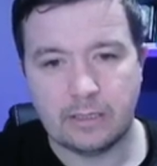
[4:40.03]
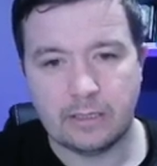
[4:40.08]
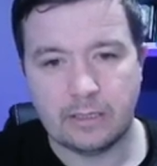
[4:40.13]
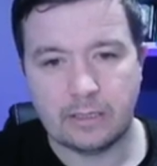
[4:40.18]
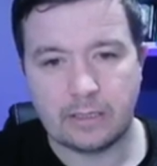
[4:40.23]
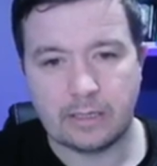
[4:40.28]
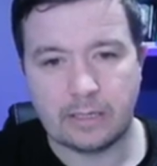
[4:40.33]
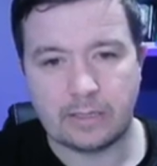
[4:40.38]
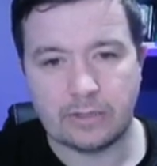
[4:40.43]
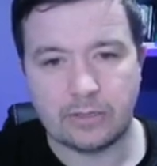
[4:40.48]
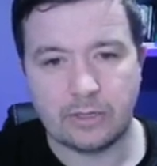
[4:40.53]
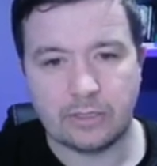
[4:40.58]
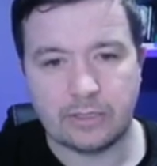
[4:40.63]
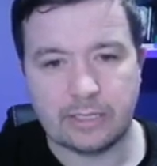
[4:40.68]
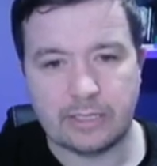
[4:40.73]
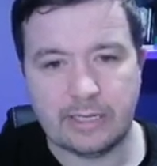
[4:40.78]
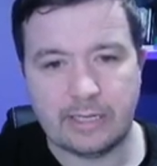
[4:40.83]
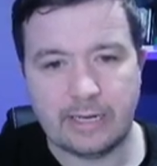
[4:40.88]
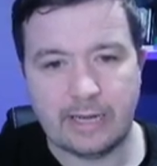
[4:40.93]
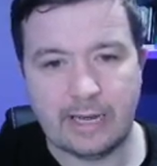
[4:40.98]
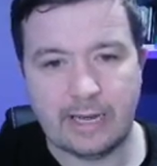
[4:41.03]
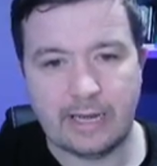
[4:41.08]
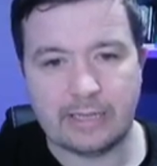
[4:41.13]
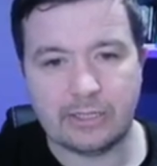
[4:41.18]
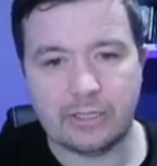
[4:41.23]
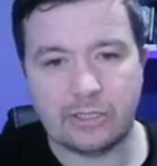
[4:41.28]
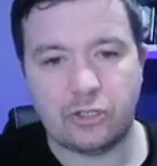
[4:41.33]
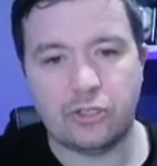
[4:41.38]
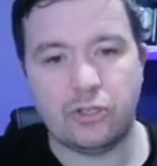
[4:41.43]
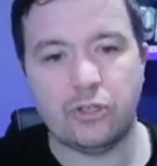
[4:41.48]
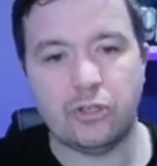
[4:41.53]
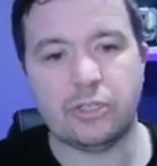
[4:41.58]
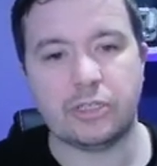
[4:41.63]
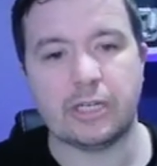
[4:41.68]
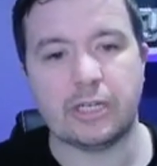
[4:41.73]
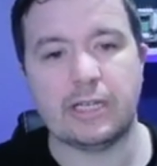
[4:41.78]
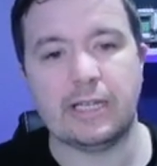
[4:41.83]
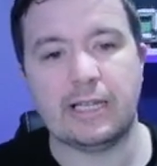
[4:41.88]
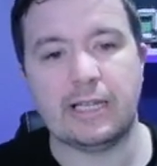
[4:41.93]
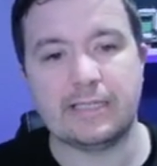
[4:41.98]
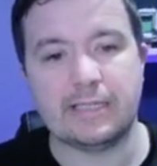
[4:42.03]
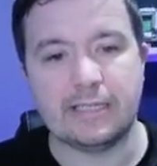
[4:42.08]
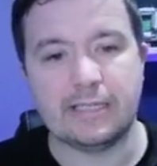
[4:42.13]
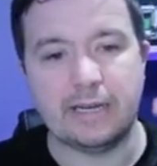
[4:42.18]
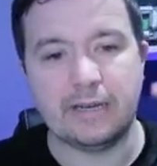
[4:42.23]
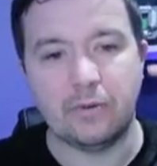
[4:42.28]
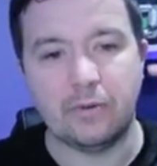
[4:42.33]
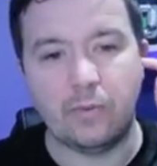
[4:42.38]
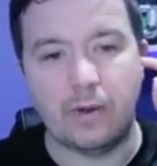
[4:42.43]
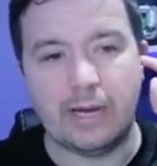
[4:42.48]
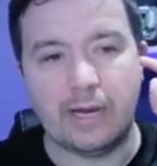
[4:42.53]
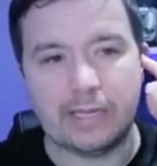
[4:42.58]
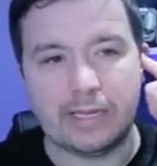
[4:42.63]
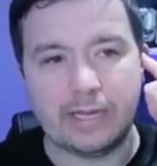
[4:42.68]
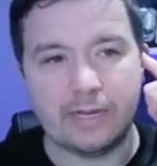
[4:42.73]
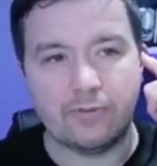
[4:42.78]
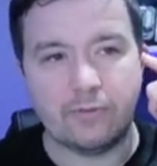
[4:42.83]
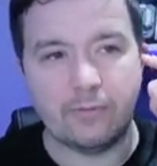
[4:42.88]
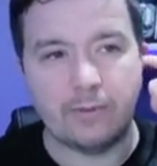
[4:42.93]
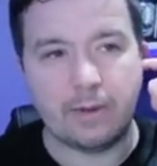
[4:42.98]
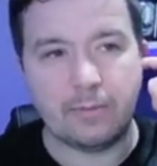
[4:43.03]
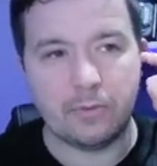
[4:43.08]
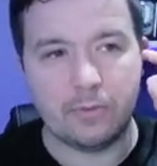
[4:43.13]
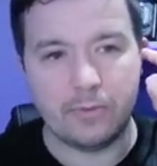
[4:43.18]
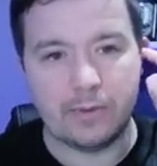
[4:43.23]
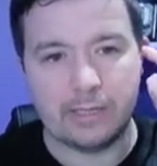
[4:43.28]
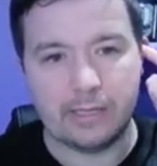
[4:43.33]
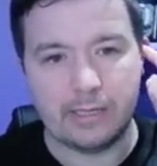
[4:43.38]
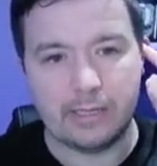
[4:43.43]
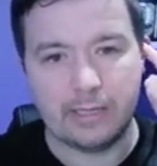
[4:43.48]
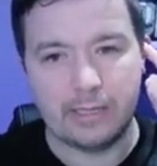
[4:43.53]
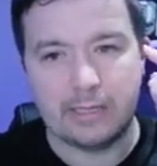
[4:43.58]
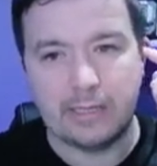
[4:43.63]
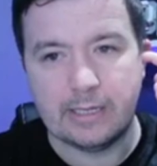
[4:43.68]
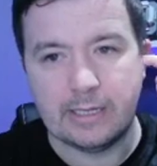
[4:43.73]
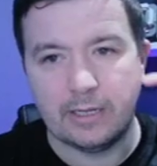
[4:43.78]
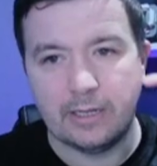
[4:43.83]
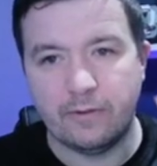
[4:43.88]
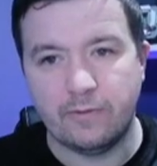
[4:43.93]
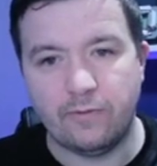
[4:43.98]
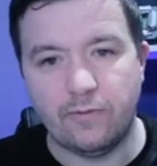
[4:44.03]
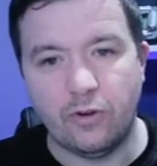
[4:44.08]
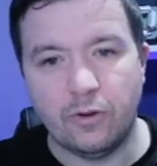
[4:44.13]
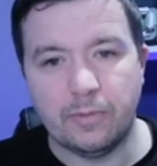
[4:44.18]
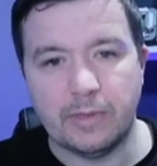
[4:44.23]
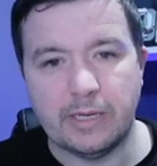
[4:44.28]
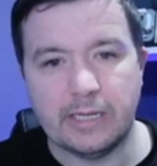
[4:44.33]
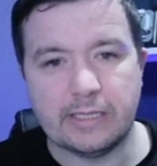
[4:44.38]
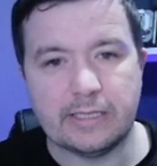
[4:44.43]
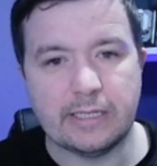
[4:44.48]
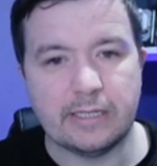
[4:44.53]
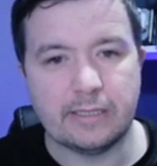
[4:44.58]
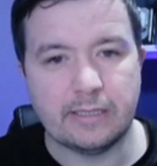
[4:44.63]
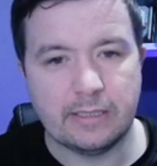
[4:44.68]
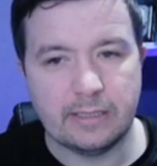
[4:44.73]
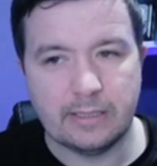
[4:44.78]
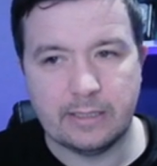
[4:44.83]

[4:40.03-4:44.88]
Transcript: Gets knocked in, and it's just a glancing header wide there from Apoel. Four minutes in.